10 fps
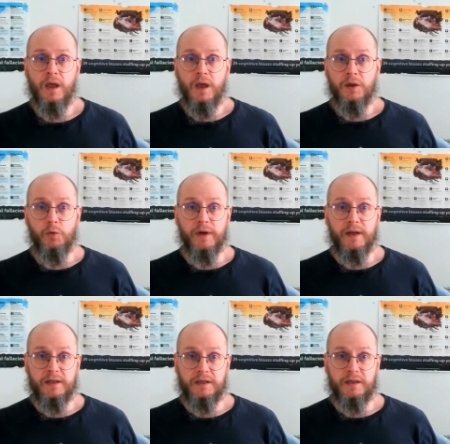you can
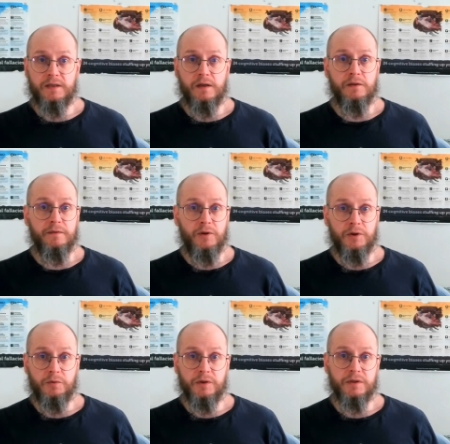assess the
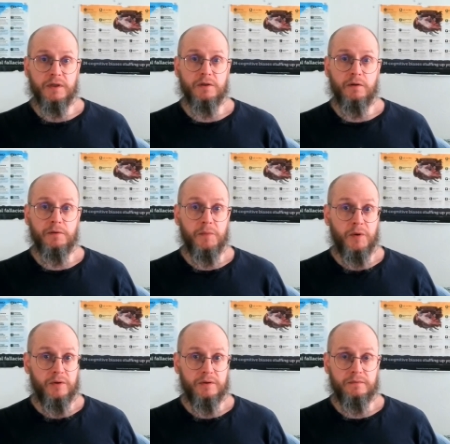virtuousness of the
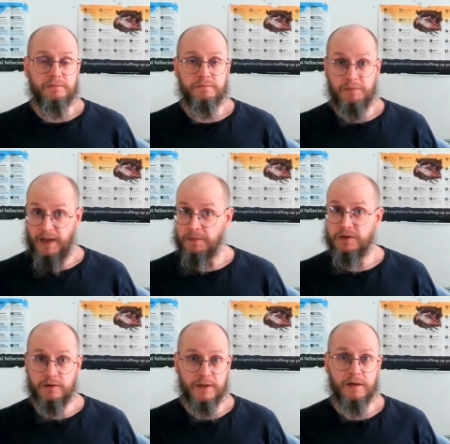person, perhaps
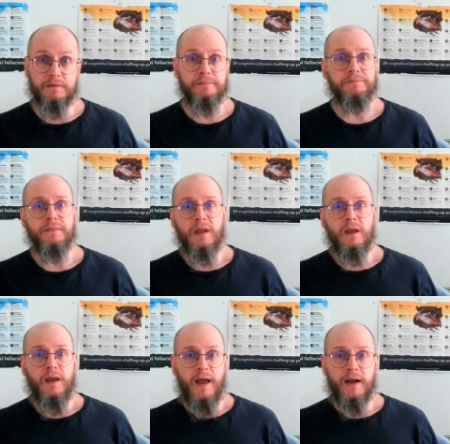yourself,
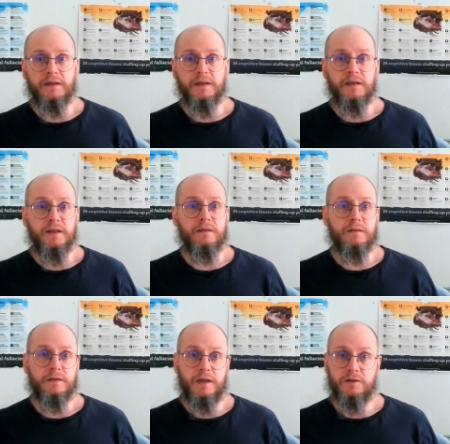acting
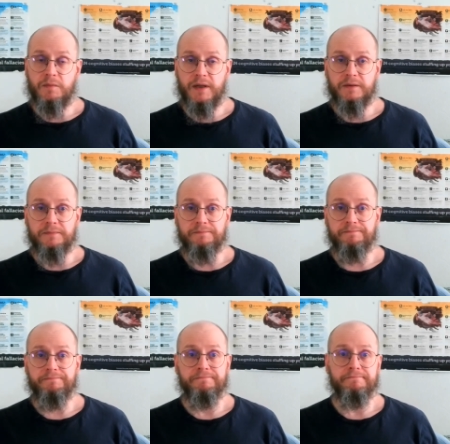in such a manner.
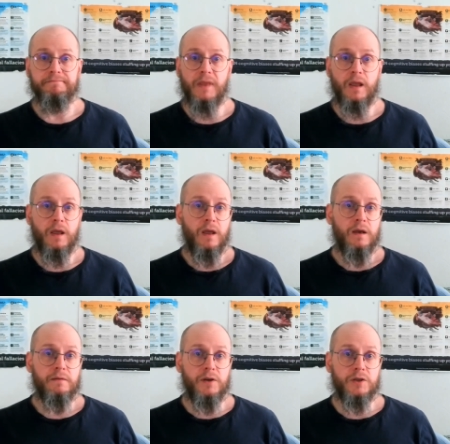
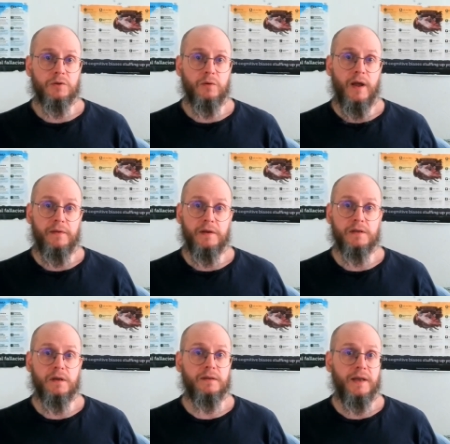Virtue
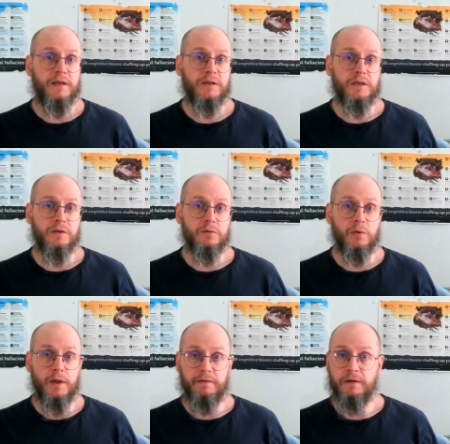ethics teaches you to
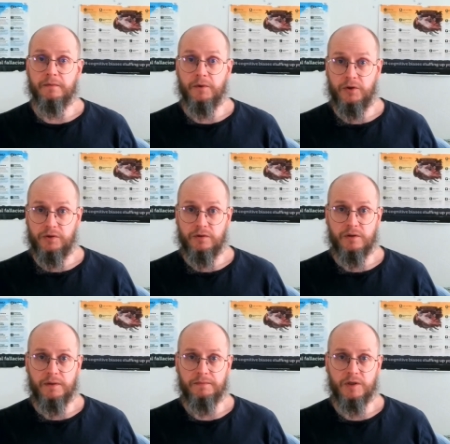live
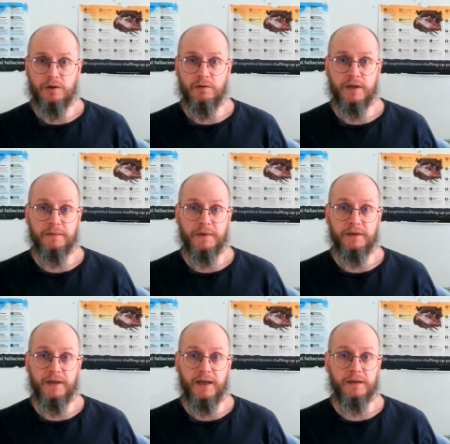virtuously, so that in
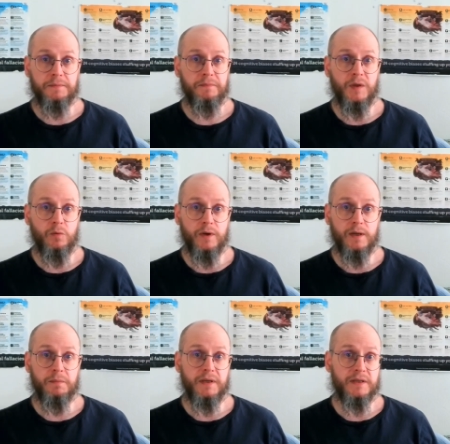the end you can
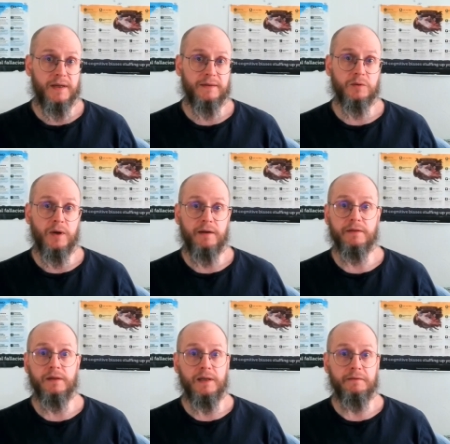be said to have
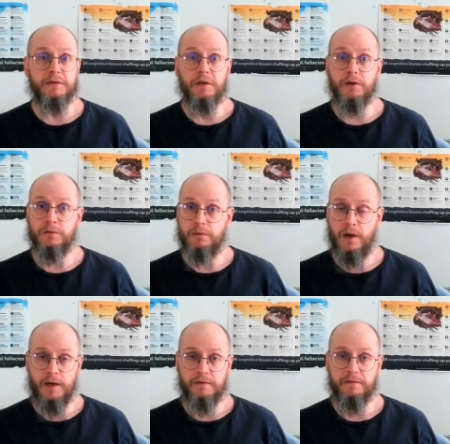lived a good
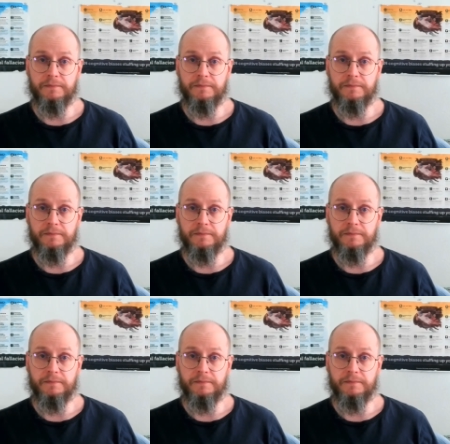life.